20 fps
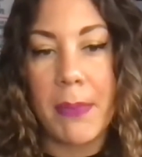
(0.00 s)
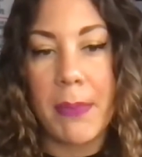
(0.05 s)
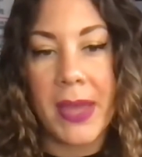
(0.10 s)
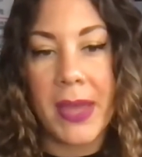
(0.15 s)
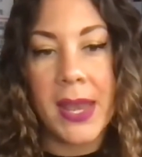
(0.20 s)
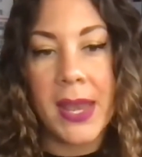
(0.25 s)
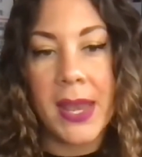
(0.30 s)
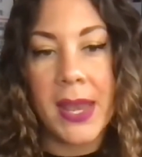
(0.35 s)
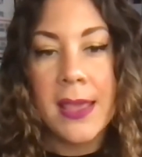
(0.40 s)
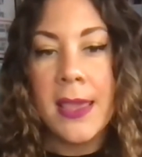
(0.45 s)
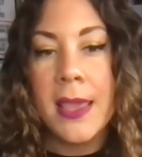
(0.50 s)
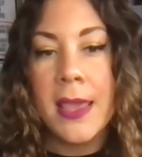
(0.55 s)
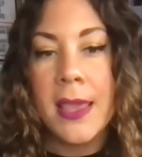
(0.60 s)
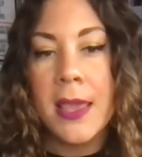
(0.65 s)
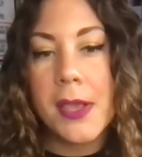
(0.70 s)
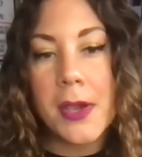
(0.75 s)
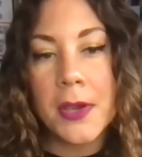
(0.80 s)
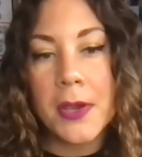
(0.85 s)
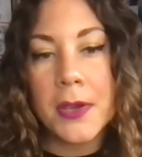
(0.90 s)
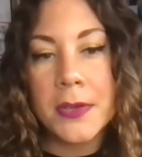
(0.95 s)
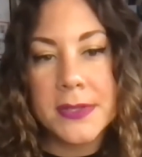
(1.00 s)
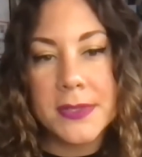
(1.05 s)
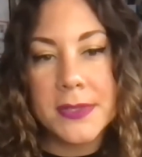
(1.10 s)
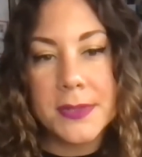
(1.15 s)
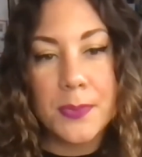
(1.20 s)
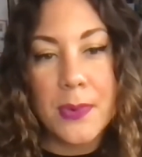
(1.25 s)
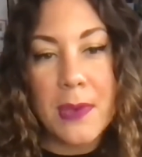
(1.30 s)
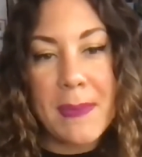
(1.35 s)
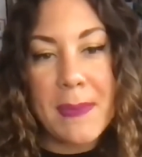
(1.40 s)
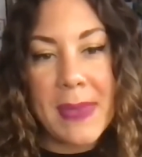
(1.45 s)
But it goes,
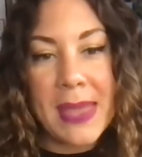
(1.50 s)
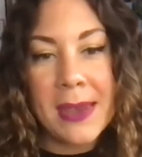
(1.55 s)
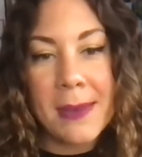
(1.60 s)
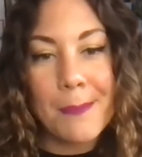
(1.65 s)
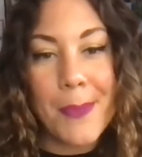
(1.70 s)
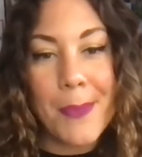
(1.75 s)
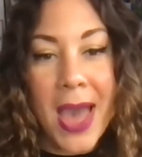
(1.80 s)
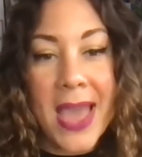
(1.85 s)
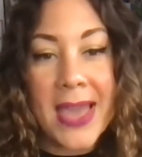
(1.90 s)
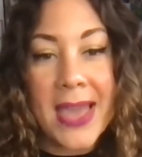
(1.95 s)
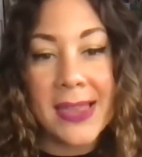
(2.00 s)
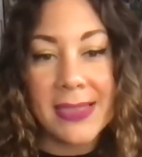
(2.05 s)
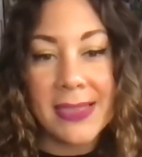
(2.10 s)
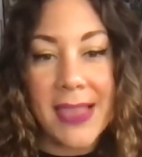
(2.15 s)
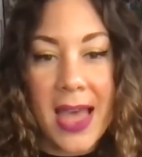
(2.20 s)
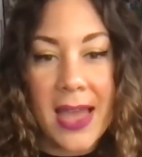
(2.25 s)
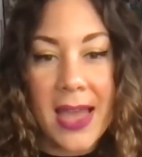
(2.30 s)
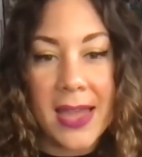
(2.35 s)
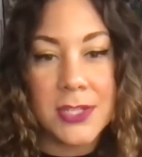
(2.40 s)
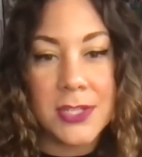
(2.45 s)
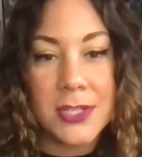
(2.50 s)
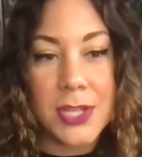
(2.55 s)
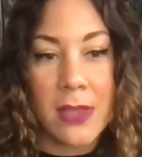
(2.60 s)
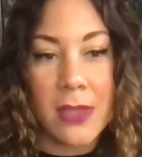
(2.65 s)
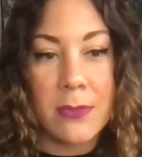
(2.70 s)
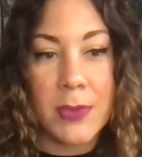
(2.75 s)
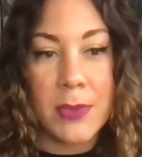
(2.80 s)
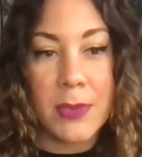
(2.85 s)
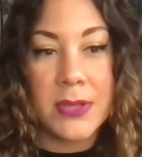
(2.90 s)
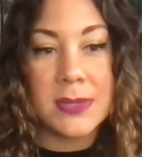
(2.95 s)
women by and large are
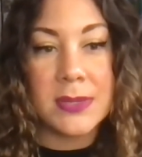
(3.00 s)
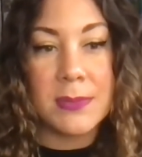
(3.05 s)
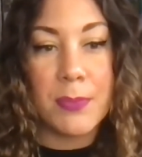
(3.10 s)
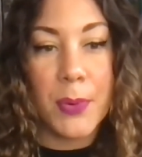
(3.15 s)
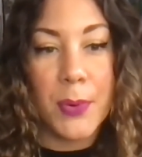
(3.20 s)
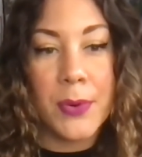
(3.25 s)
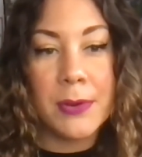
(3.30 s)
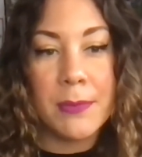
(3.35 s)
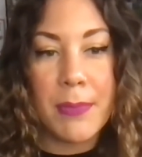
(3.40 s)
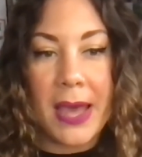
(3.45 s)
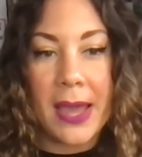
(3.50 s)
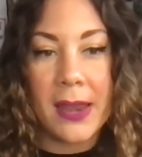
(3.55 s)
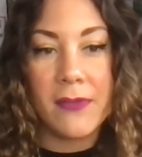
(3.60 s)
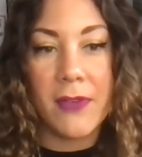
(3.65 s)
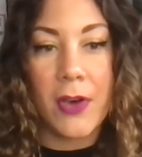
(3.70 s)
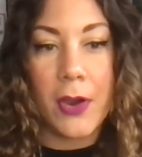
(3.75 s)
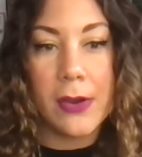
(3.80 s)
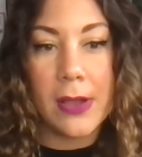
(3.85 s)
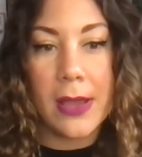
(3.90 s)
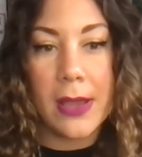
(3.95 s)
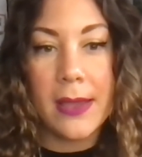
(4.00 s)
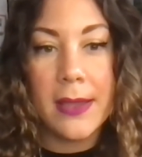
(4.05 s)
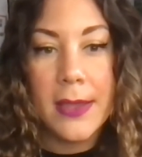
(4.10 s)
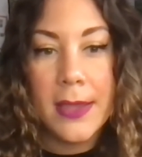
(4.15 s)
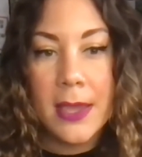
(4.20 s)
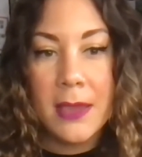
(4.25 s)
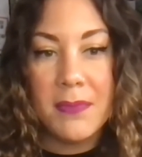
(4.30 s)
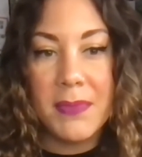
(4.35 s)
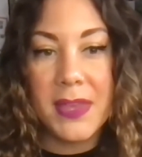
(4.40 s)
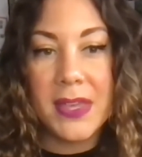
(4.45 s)
the most important part of horror
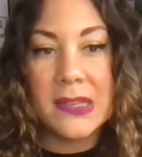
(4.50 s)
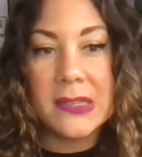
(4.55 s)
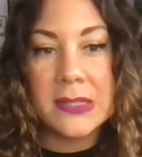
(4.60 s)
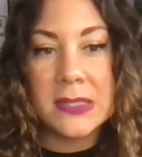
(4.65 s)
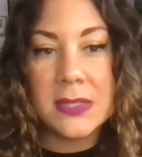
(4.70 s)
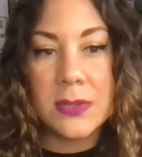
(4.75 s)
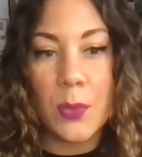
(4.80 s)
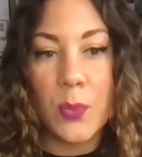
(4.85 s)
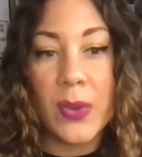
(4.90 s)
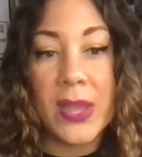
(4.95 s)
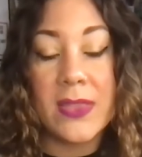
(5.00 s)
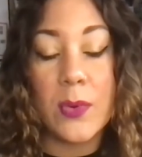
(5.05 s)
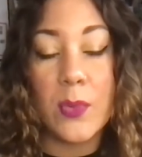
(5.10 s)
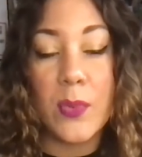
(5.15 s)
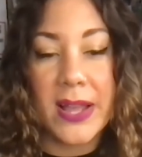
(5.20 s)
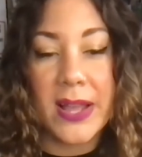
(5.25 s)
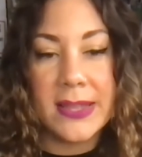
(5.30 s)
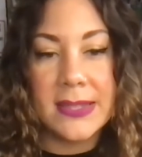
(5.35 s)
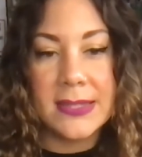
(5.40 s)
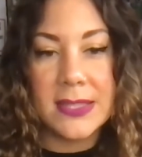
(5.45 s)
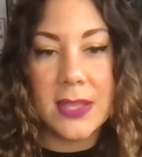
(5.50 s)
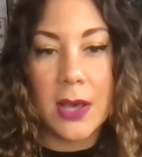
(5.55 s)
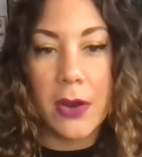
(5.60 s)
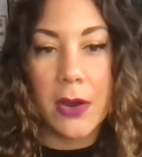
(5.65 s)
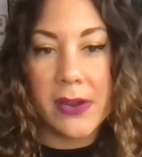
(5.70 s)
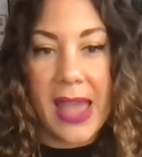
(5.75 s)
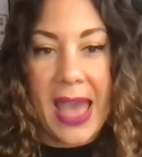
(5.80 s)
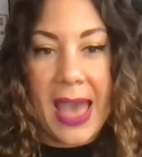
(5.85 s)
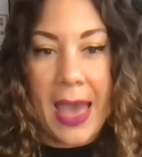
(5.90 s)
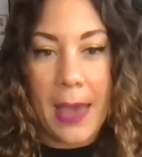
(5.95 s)
because we're the ones the
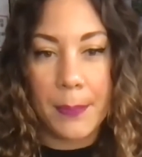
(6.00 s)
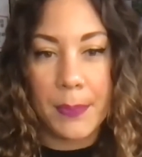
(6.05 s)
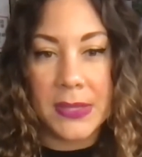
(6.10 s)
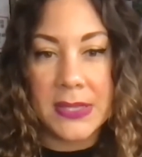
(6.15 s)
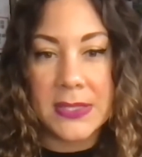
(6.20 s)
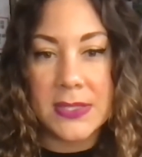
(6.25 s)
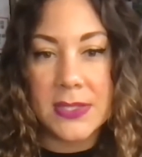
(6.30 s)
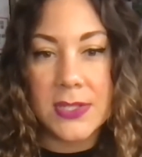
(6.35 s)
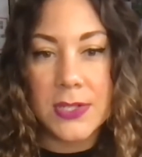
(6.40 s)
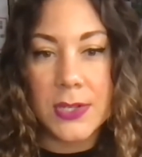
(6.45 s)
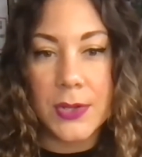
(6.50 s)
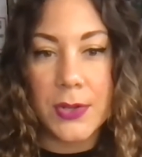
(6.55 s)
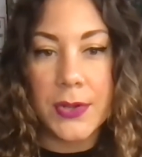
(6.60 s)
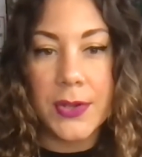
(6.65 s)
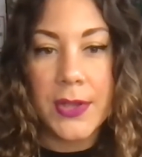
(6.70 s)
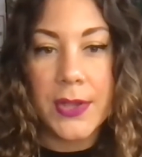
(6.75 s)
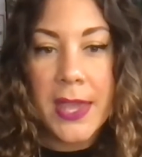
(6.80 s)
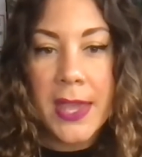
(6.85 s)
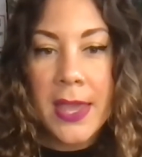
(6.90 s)
horror happens to.